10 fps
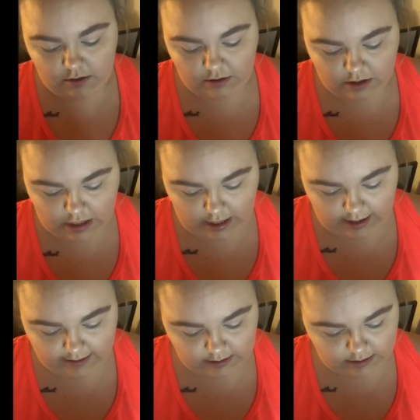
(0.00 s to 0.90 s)

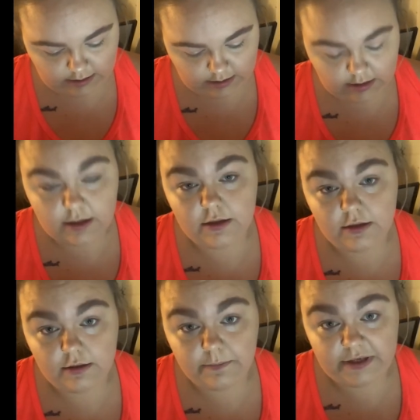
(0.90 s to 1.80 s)
not
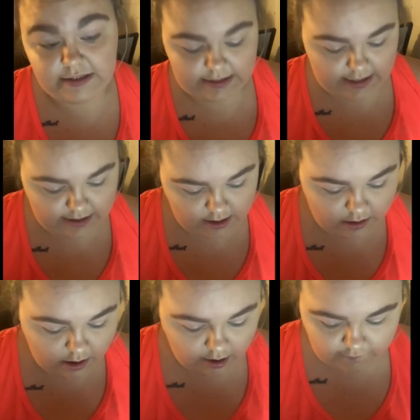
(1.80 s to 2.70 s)
piss anything
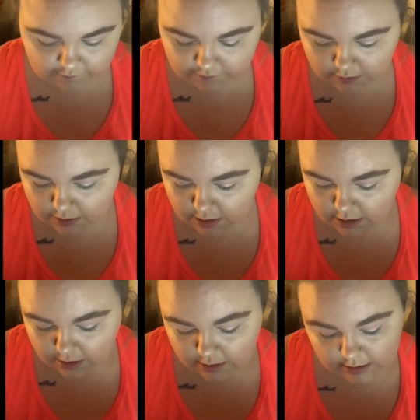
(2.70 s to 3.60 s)
off.
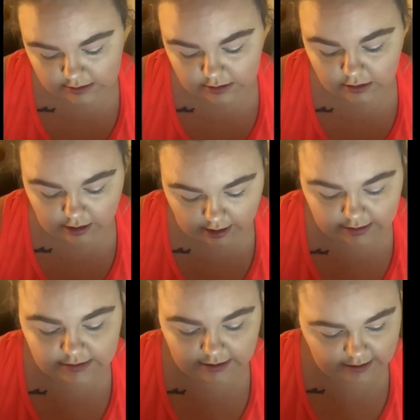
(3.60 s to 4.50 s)
Because a lot of
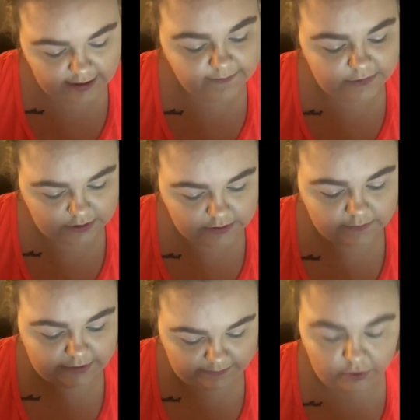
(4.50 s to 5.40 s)
times
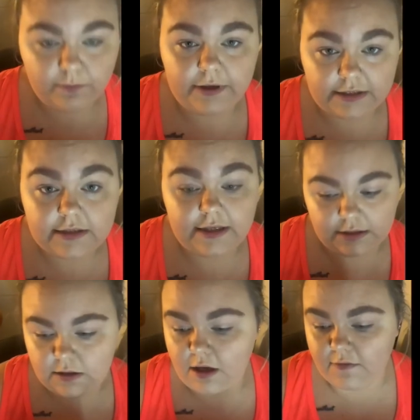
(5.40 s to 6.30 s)
people piss things
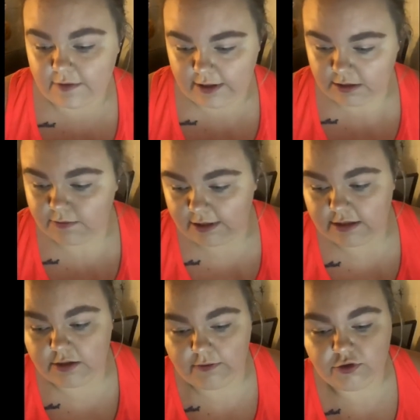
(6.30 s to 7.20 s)
off, and that's what
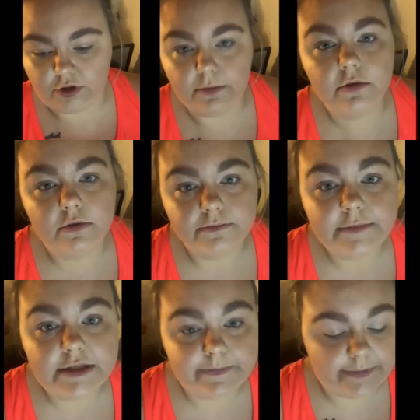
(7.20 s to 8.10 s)
gets you in trouble,
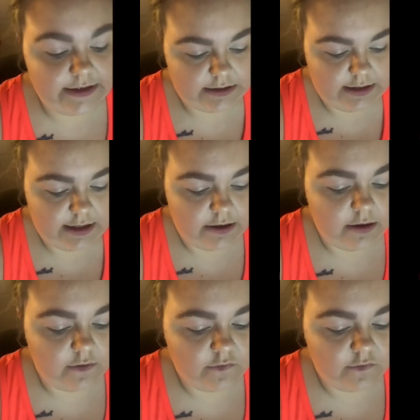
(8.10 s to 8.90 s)
is pissing it off.